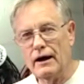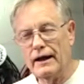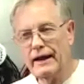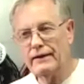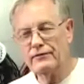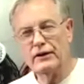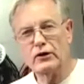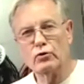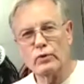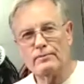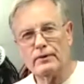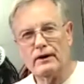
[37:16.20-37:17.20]
have the
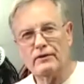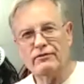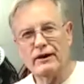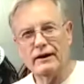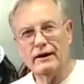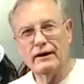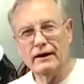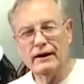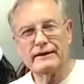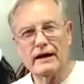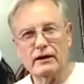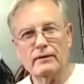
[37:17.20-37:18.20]
grip of a
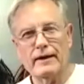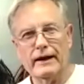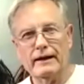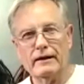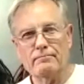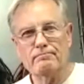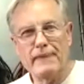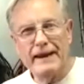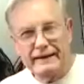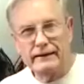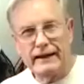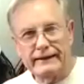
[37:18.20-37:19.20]
tire made out of
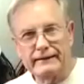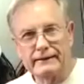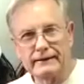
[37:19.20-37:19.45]
Bakelite.